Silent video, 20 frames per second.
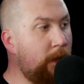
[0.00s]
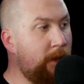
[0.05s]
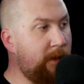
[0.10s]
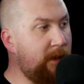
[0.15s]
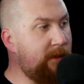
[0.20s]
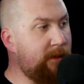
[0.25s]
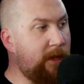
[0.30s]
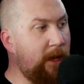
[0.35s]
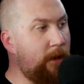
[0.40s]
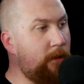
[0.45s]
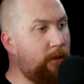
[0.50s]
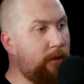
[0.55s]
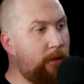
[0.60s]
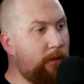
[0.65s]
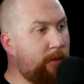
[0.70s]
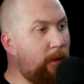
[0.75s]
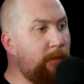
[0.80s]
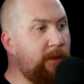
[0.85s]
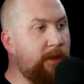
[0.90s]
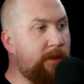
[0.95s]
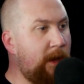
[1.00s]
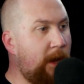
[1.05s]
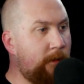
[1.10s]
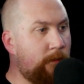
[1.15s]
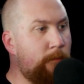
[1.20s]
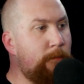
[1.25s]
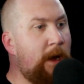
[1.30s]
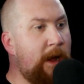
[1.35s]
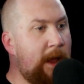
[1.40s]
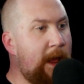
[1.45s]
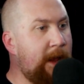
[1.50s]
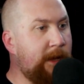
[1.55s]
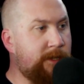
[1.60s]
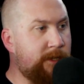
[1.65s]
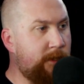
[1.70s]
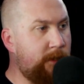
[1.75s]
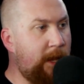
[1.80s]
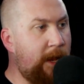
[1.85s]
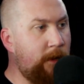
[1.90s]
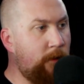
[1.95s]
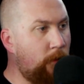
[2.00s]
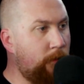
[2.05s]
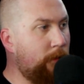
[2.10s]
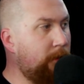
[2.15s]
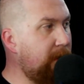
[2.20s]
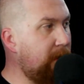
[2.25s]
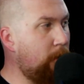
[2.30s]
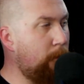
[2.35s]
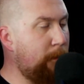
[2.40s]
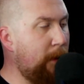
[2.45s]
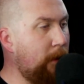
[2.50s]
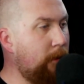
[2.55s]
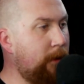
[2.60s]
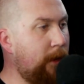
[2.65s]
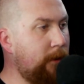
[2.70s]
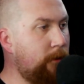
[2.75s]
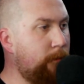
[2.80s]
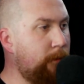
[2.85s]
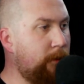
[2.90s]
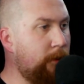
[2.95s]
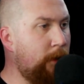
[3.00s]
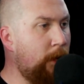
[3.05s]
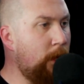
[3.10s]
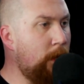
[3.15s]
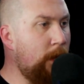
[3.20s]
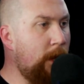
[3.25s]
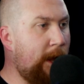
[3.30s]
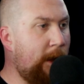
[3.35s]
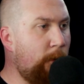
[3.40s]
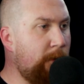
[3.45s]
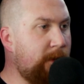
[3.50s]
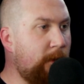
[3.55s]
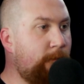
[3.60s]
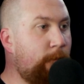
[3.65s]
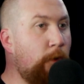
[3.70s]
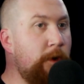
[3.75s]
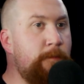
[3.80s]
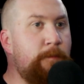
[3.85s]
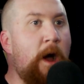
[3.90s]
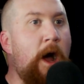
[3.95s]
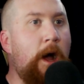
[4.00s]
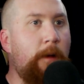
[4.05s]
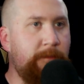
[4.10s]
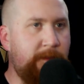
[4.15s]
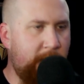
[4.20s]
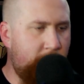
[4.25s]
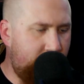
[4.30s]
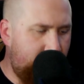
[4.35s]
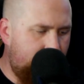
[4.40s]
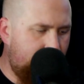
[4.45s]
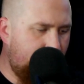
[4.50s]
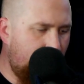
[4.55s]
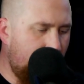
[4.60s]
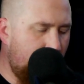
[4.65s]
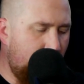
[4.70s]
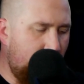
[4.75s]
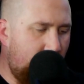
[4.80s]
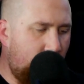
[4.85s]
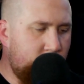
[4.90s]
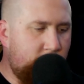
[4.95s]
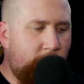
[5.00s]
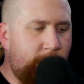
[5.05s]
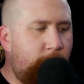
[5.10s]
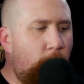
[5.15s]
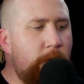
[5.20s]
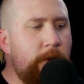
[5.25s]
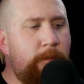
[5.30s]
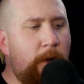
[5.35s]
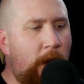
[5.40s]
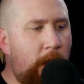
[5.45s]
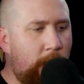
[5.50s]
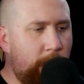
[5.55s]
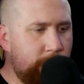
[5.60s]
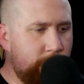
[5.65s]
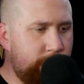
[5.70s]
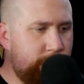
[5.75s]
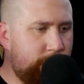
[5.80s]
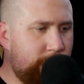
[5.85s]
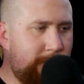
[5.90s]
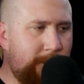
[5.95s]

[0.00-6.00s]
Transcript: These kids, some of these guys are my age and they know the lingo better than I do. But they're, I want that 40 bomb. There it is. I want that 40 bomb.